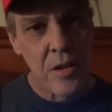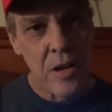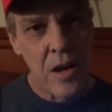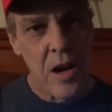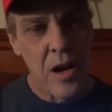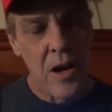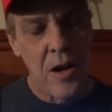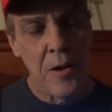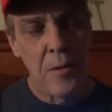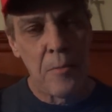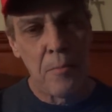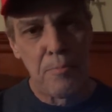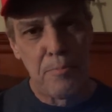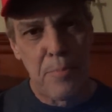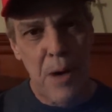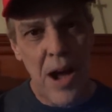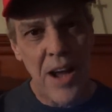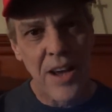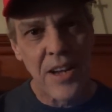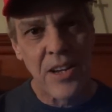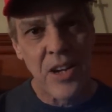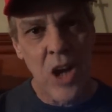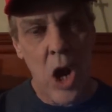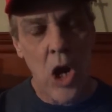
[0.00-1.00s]

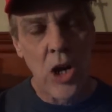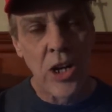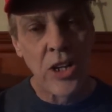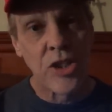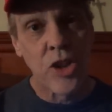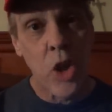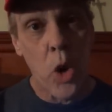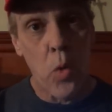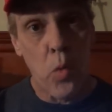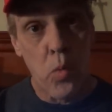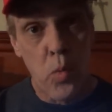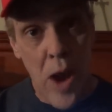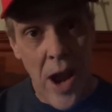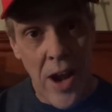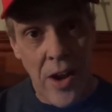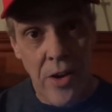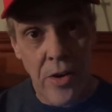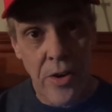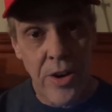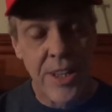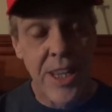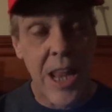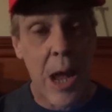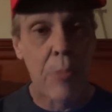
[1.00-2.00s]
Biden on his
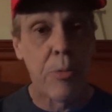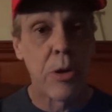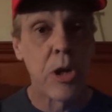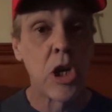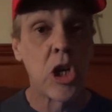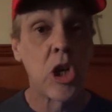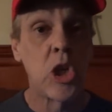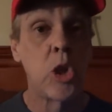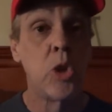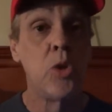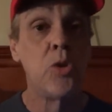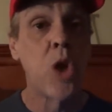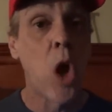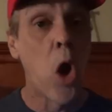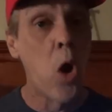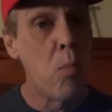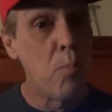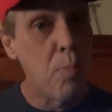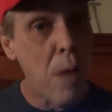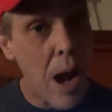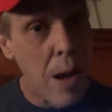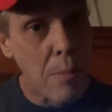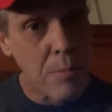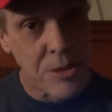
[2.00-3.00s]
record, and that would include
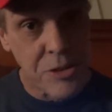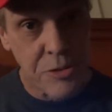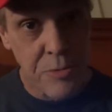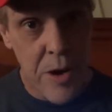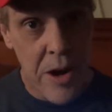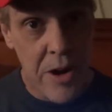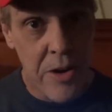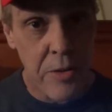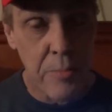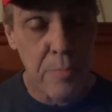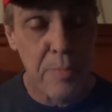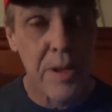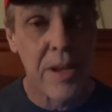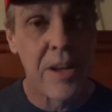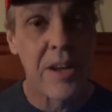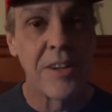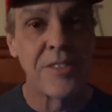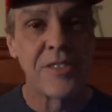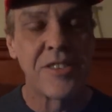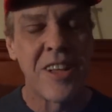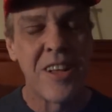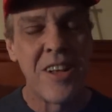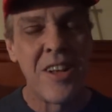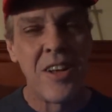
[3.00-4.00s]
Obama's record,
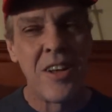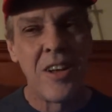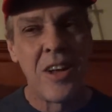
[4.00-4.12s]
because